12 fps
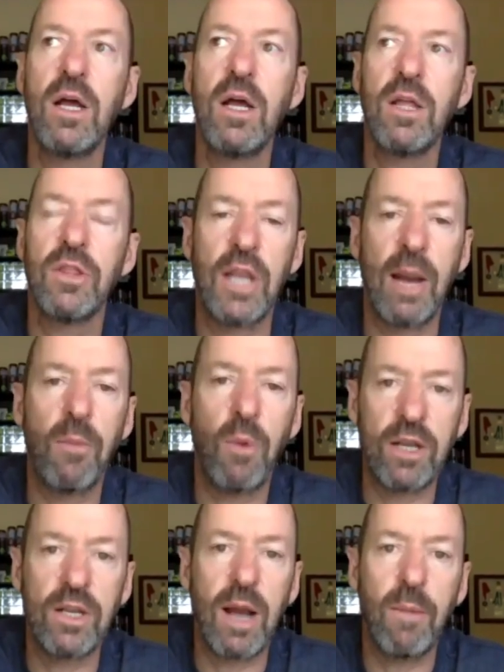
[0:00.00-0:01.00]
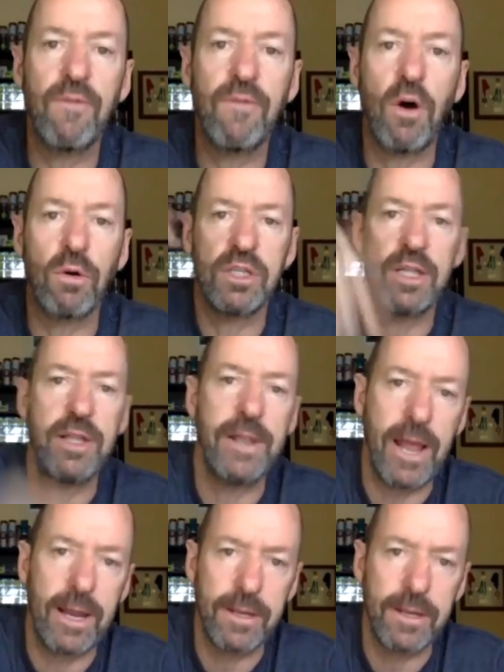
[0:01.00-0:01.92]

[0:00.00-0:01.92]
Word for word: The number one double fault is in the net.